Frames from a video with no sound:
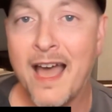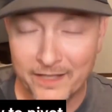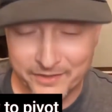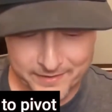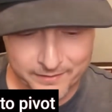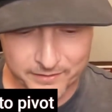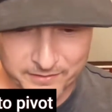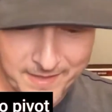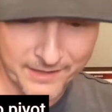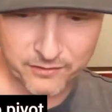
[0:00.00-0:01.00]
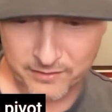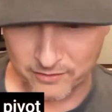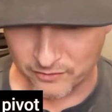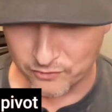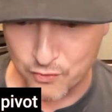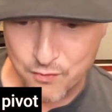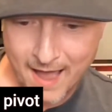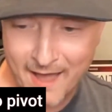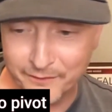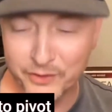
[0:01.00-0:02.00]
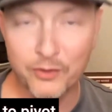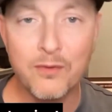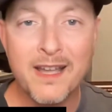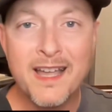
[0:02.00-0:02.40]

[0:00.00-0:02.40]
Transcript: is that you have to